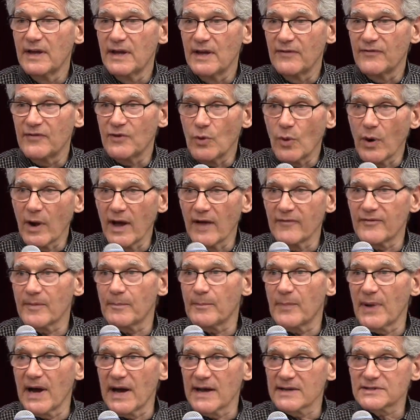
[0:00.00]
If you have a
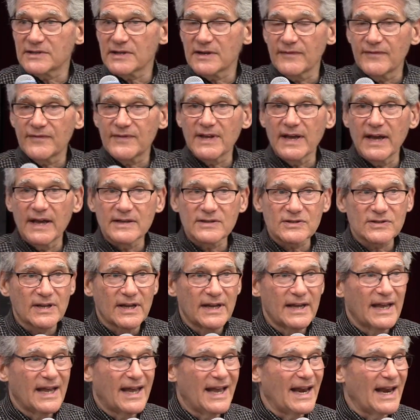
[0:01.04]
positive test
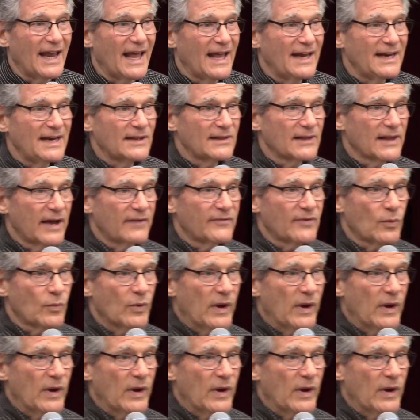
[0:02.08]
in any level,